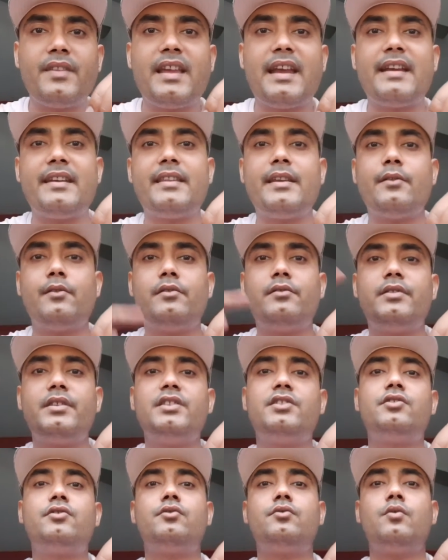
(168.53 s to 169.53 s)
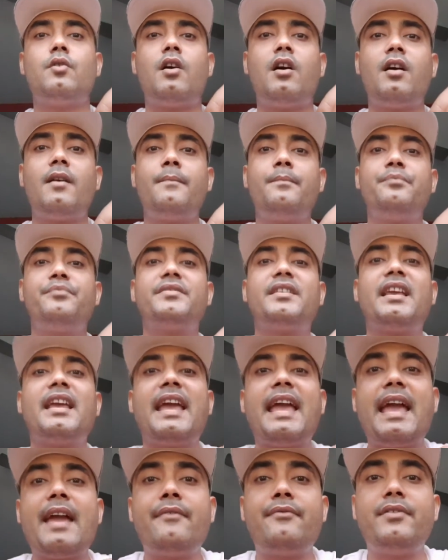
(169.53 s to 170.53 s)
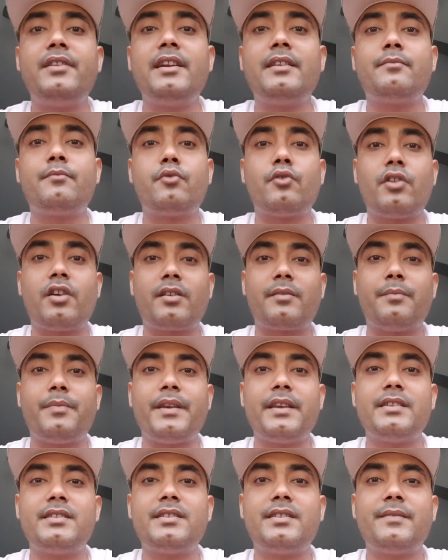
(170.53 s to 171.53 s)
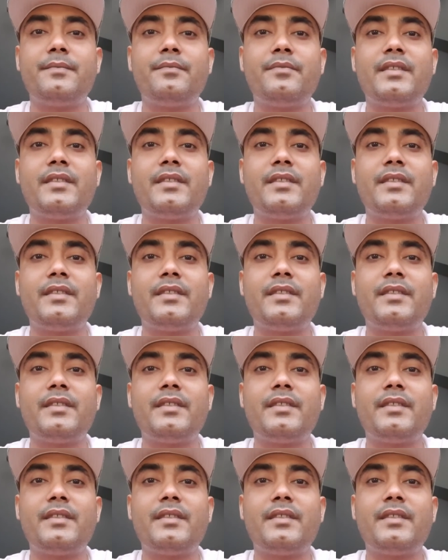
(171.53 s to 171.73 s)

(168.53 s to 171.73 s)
and they will reach to a affiliate product page,